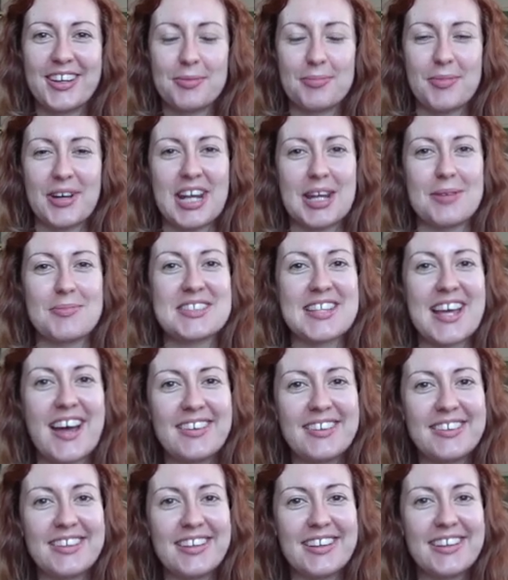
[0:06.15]
My name is
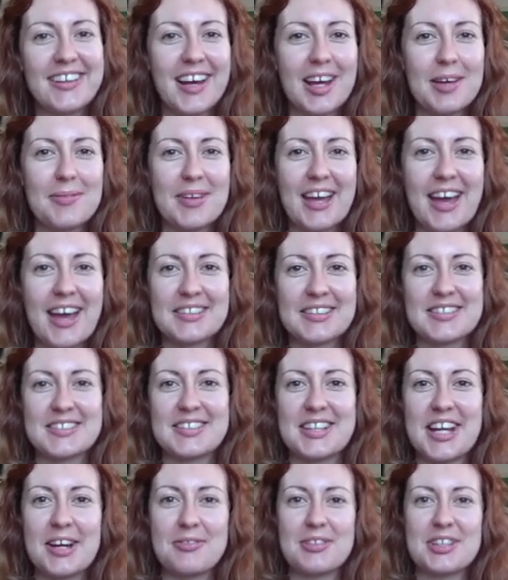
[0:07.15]
Helena and I'm the Access
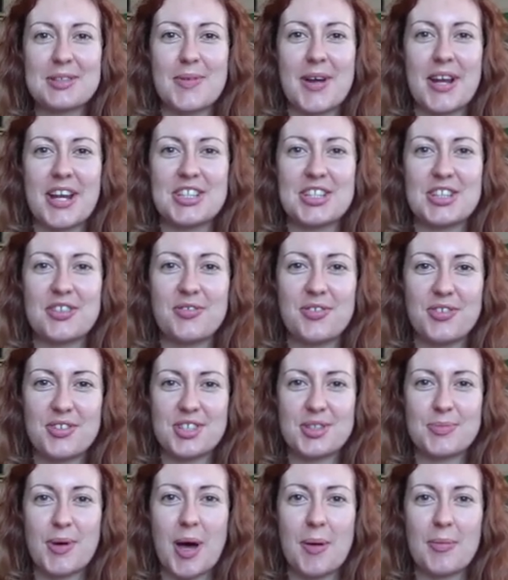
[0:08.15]
and Outreach Manager for the
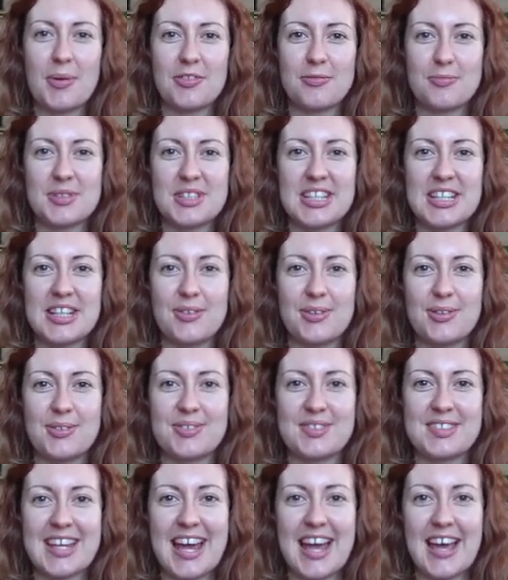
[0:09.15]
Department of
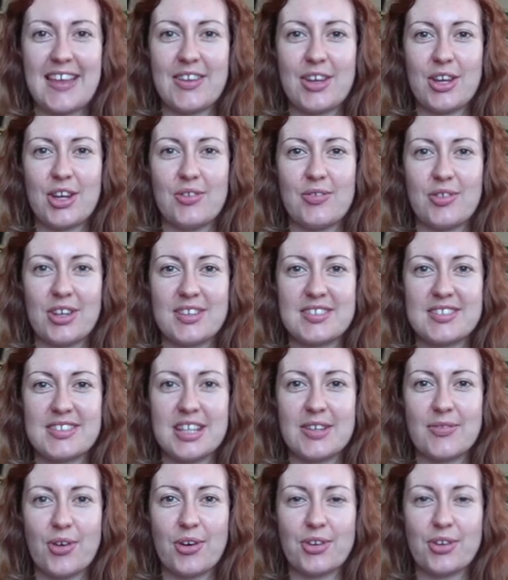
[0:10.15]
Materials at the
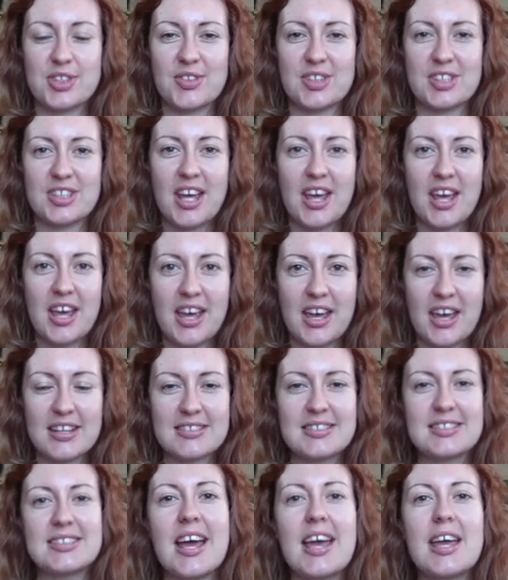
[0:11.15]
University of Oxford. And
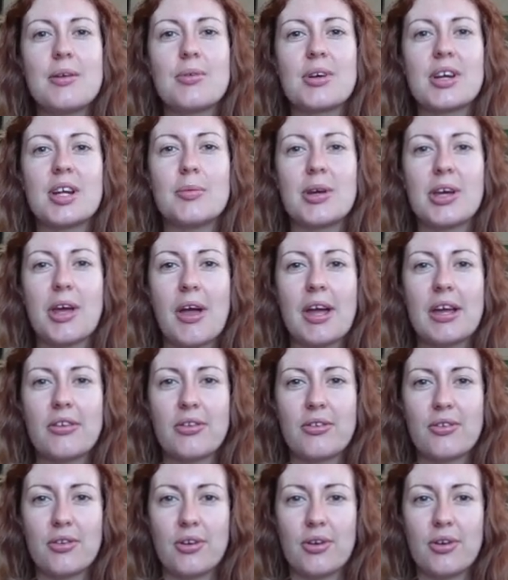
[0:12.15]
today we're going to be going
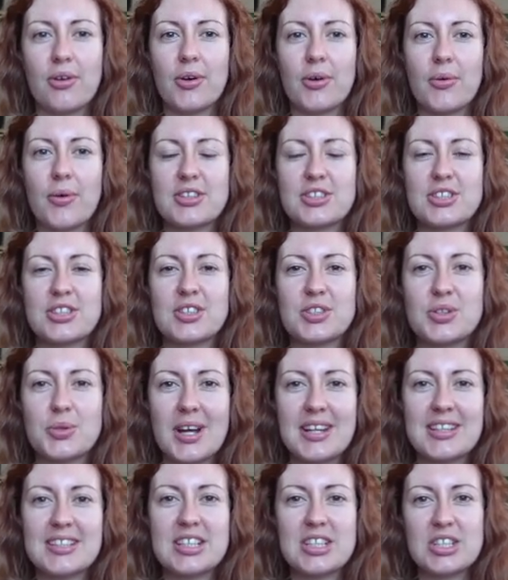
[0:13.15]
through question
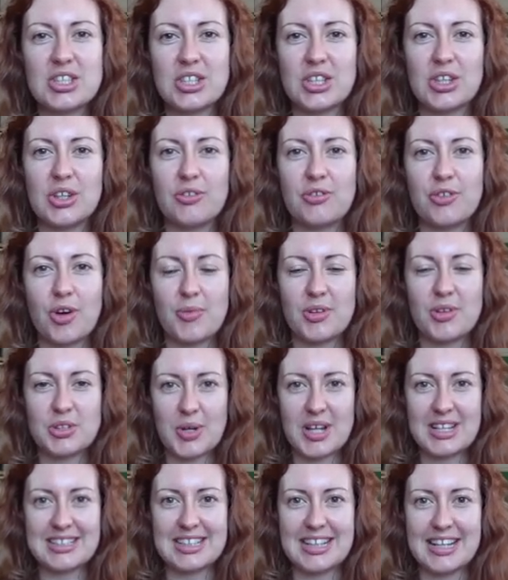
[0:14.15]
22 from the
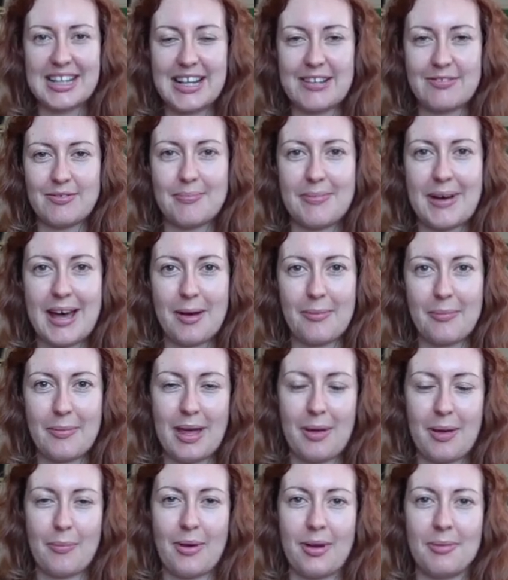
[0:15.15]
2011 PAT
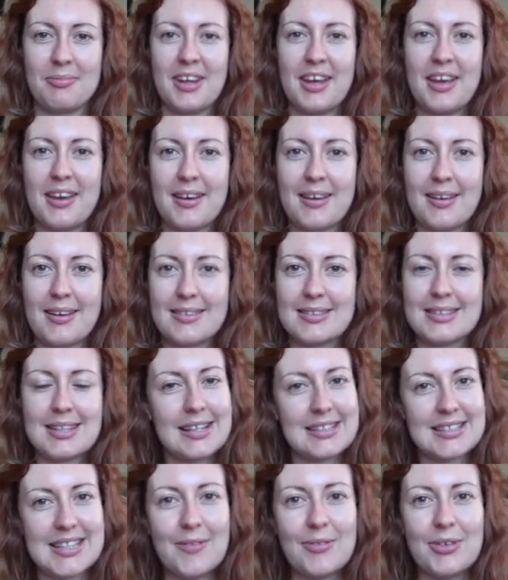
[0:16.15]
paper. So
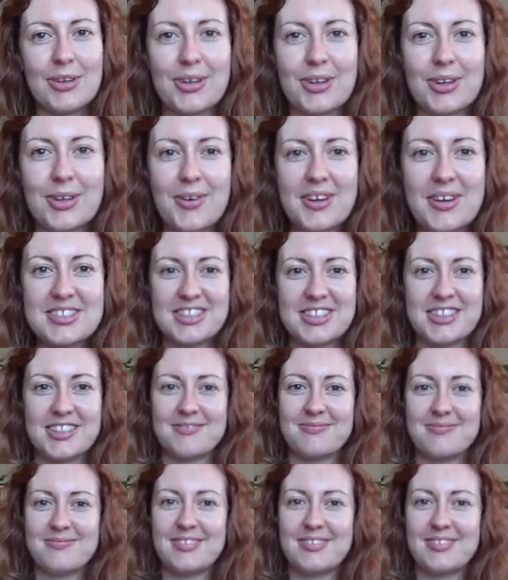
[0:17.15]
let's have a look at the question.